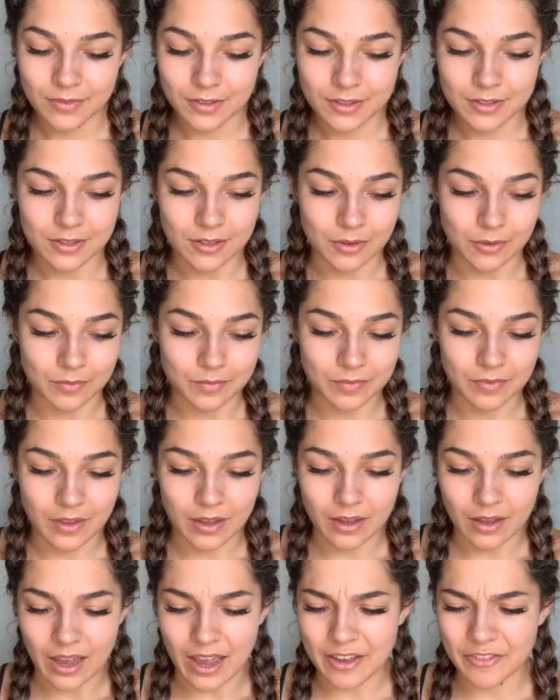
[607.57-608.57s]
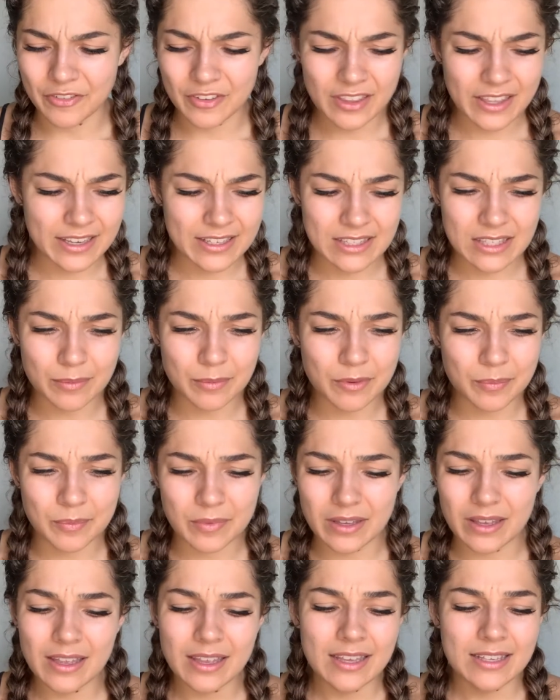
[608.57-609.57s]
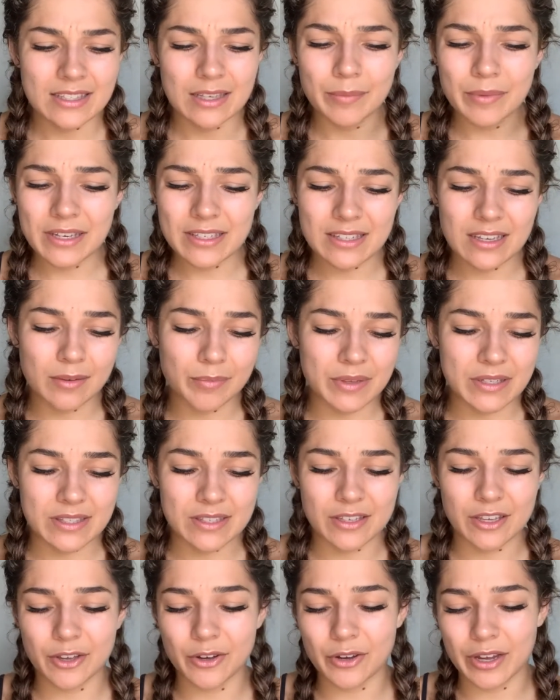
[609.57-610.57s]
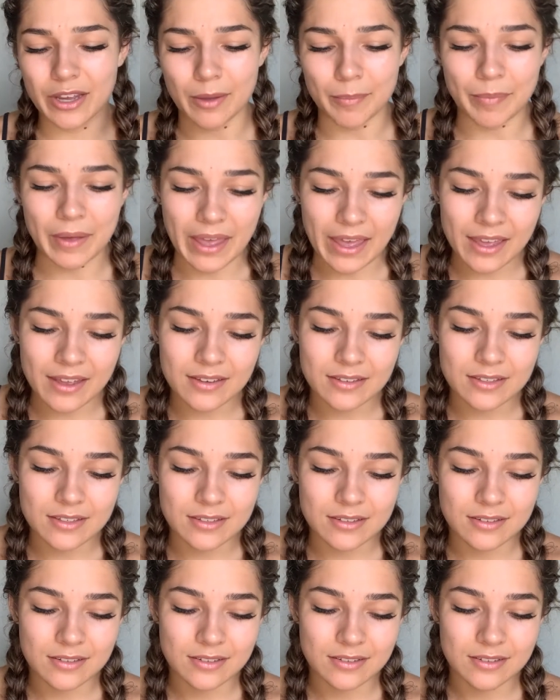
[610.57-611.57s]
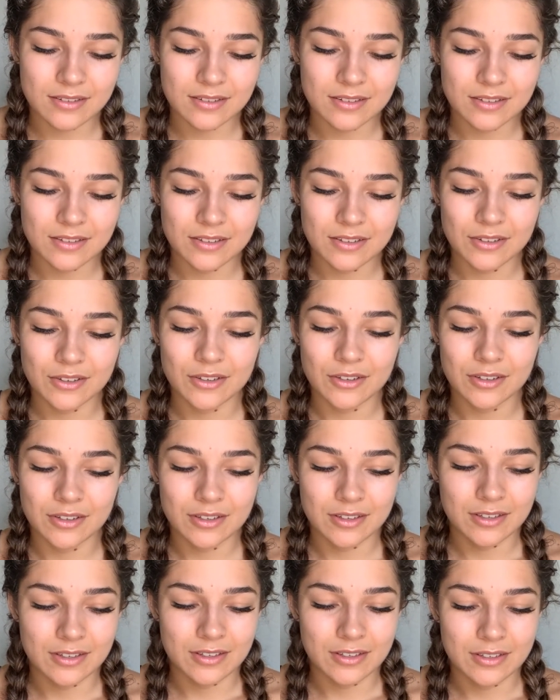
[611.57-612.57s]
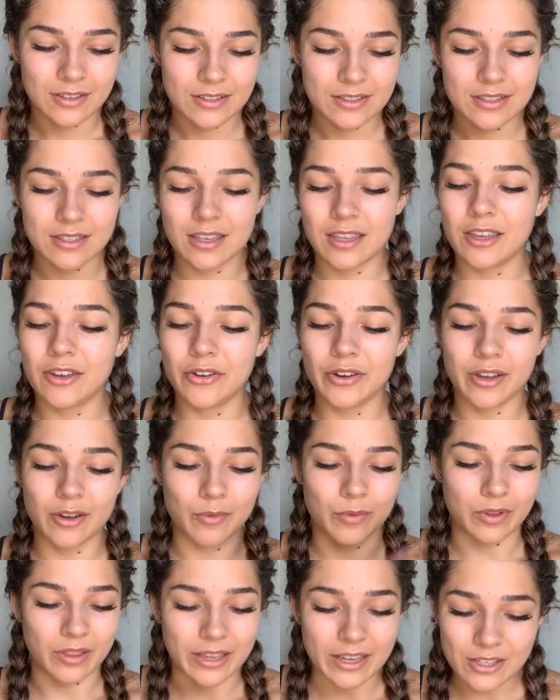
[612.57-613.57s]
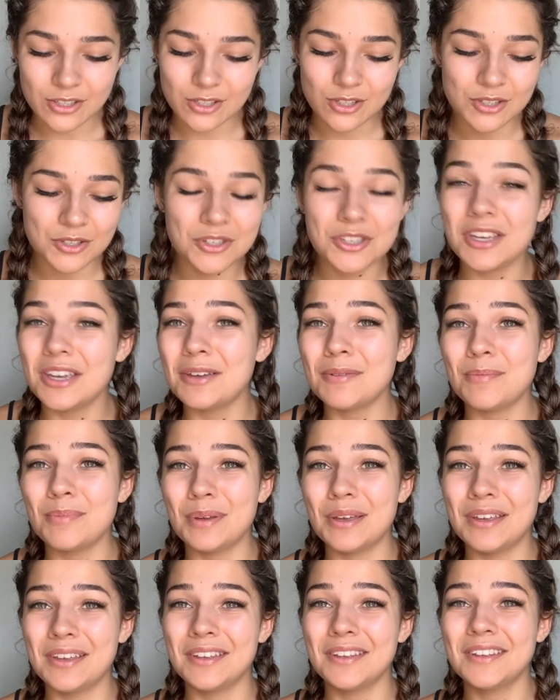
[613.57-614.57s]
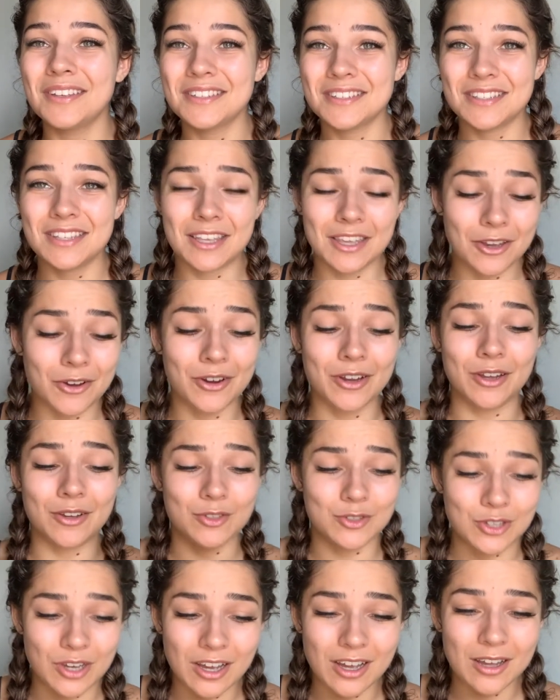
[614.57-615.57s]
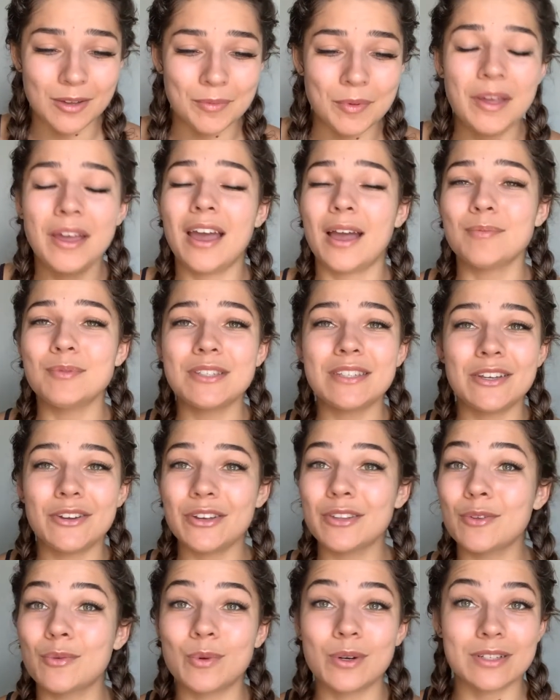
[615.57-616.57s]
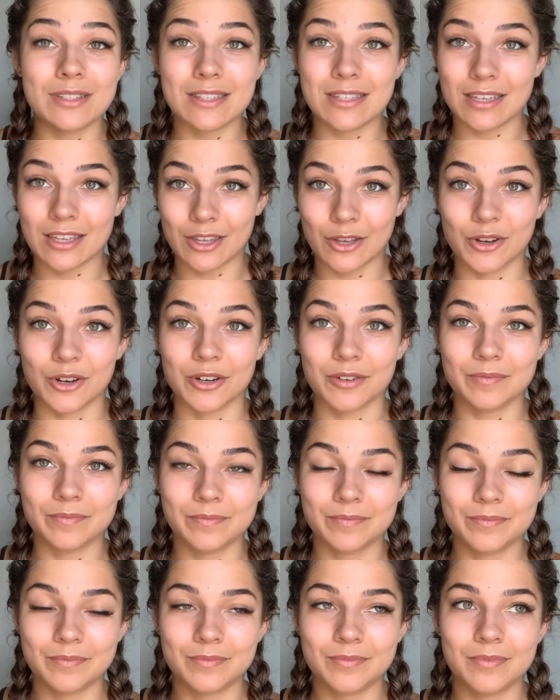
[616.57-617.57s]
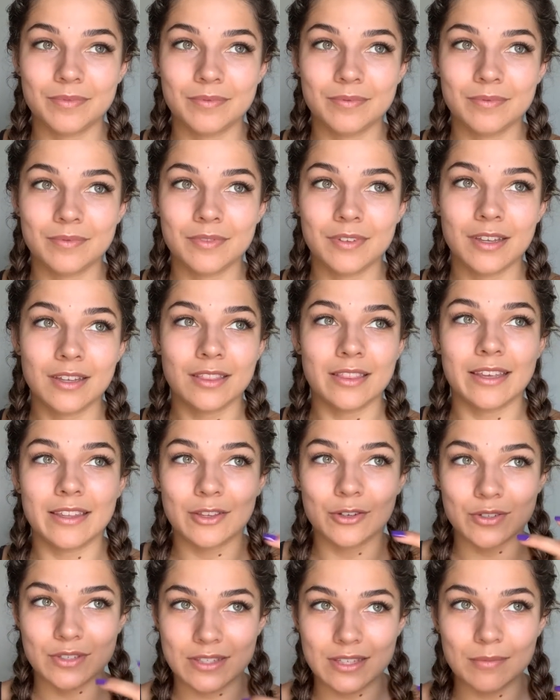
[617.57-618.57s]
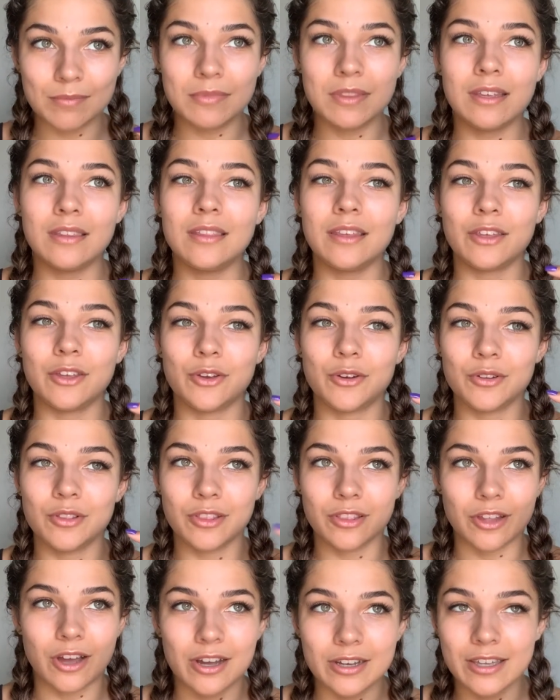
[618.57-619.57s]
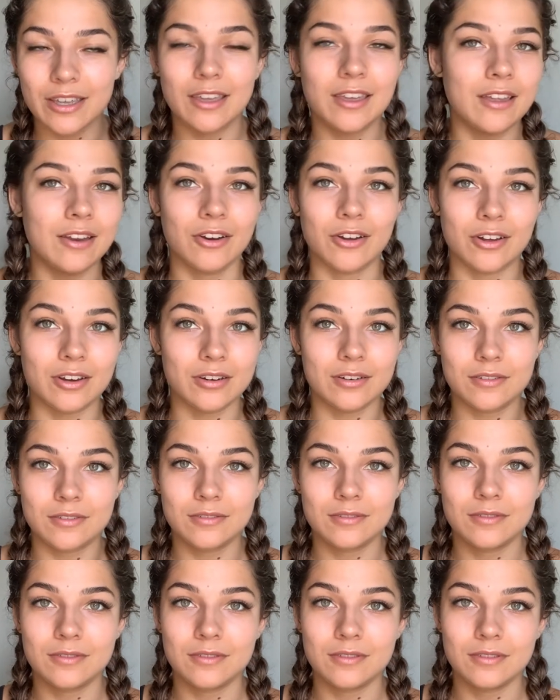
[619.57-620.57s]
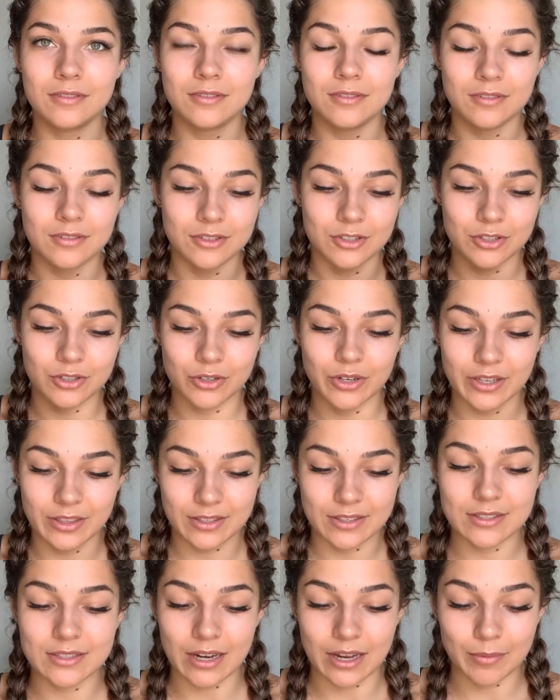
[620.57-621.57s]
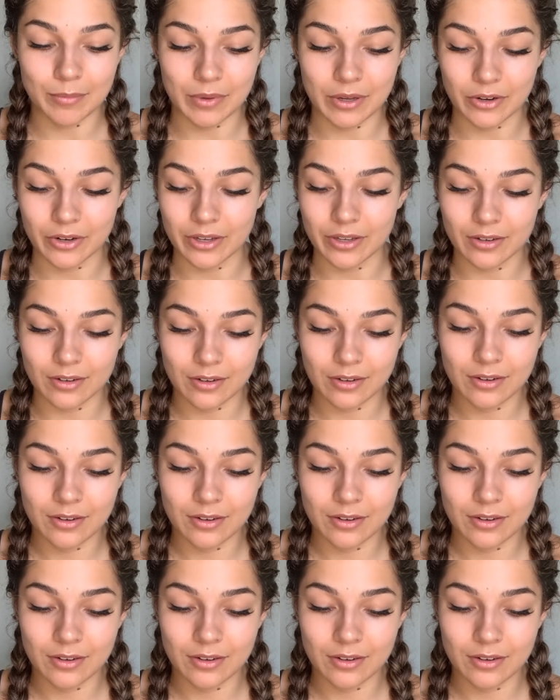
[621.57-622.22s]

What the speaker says: So I feel like somebody's going to be securing a pet, securing a relationship, securing a job. I'm just hearing the word secure. Like there's something that you're locking in on during this time period.